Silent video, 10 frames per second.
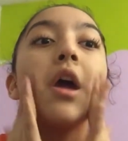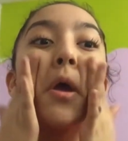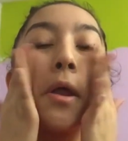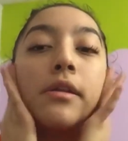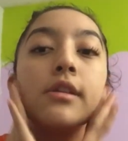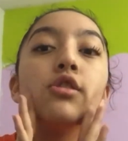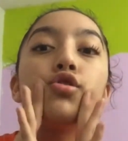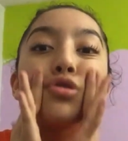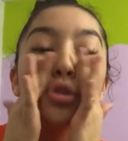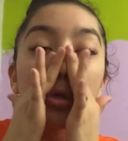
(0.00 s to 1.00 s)
And it's
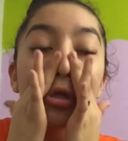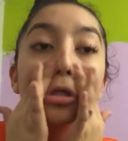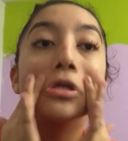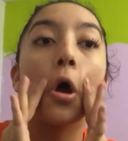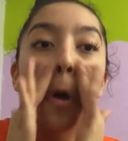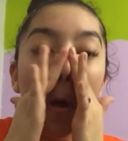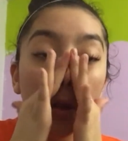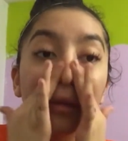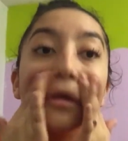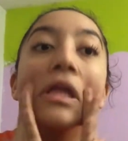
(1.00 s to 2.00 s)
just
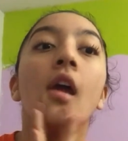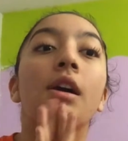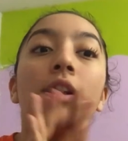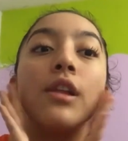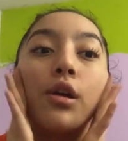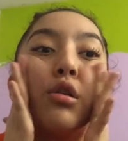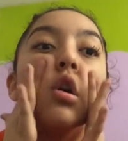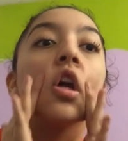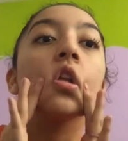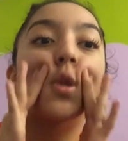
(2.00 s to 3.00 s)
so, like, a
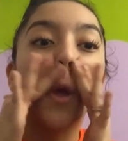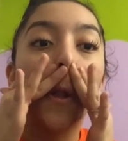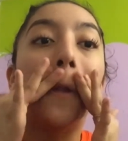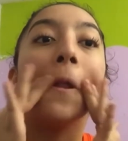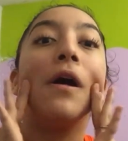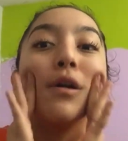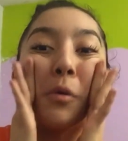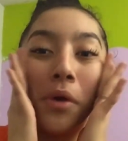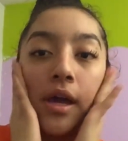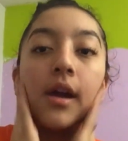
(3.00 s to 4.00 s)
little gets a long
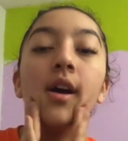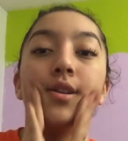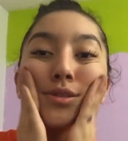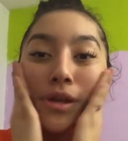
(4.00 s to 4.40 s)
way, guys.